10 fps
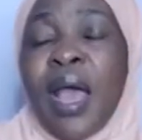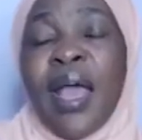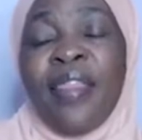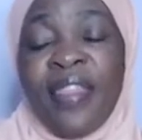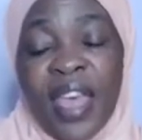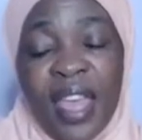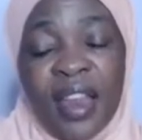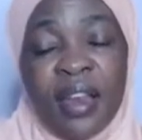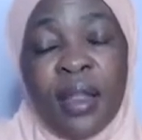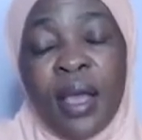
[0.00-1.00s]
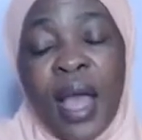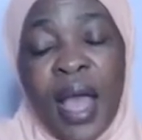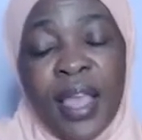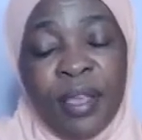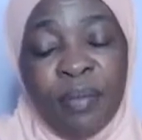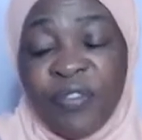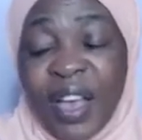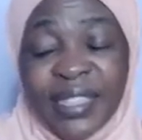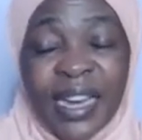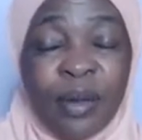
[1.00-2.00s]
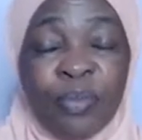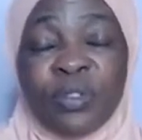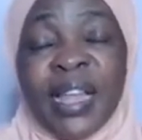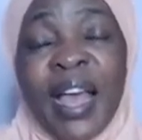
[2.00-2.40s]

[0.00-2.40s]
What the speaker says: And then before I started books,